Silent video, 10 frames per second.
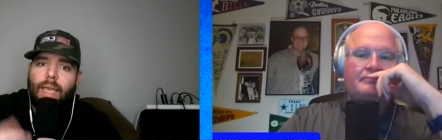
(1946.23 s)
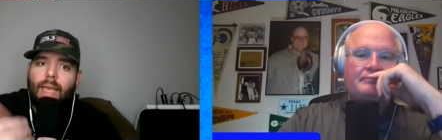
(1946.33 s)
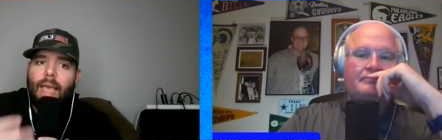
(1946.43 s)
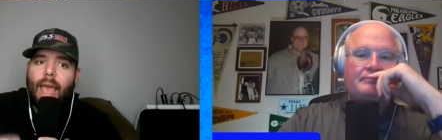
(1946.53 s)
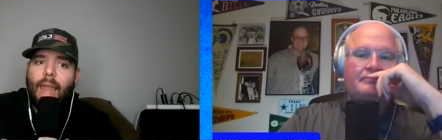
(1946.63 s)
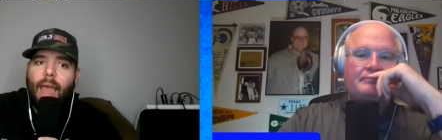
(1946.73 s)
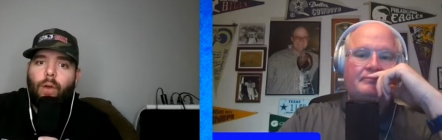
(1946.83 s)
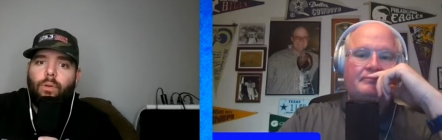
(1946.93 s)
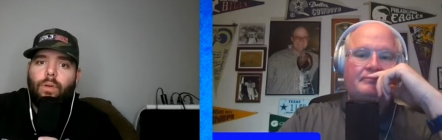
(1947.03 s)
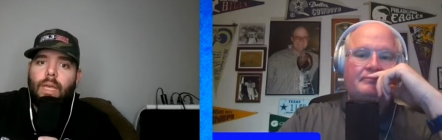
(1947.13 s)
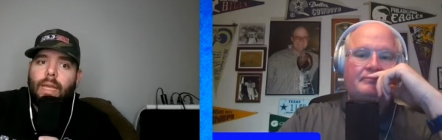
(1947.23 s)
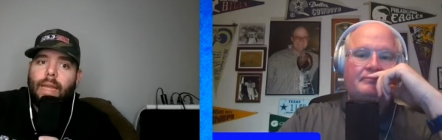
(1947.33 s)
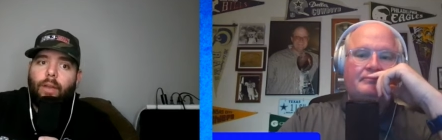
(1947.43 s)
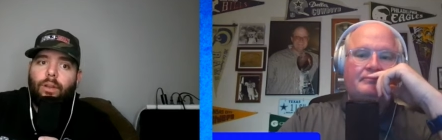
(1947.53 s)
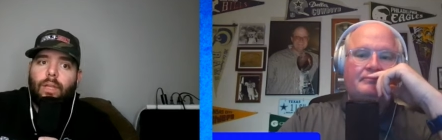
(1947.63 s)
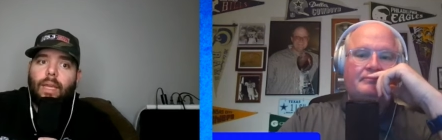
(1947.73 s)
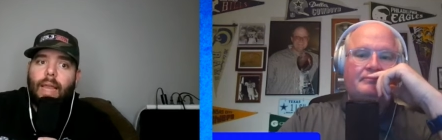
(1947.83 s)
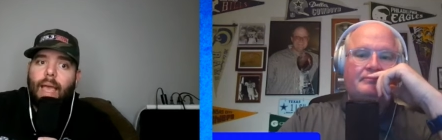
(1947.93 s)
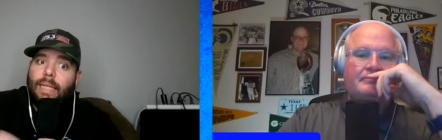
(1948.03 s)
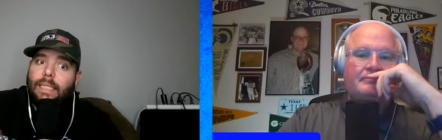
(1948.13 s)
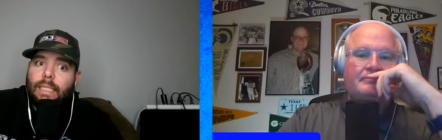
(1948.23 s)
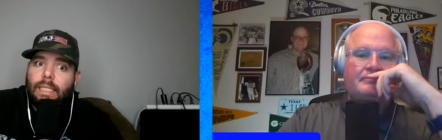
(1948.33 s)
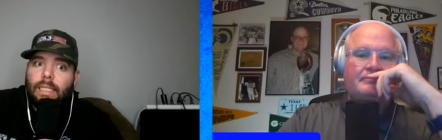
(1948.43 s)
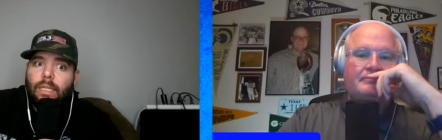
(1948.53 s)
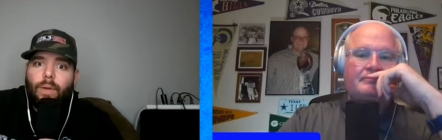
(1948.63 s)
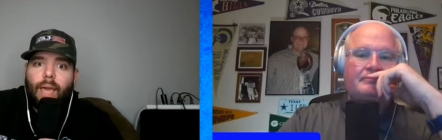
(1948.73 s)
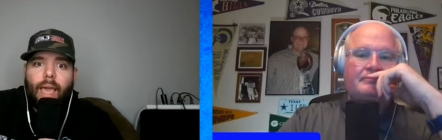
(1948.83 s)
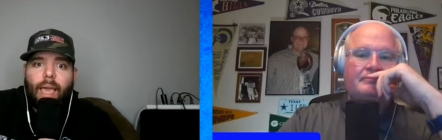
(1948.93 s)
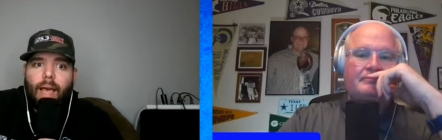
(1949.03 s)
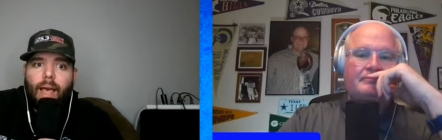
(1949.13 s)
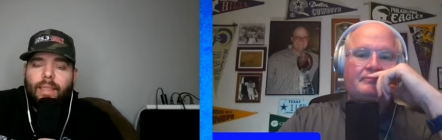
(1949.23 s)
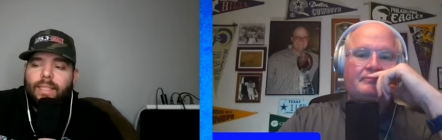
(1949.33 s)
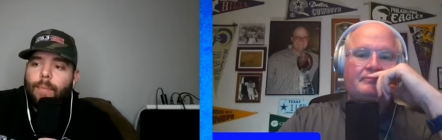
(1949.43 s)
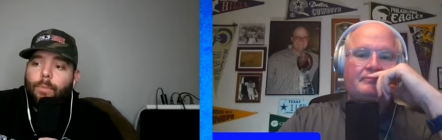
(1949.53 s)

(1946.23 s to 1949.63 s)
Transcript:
Speaker 1: Yeah. And now now you're looking at okay, uh, the same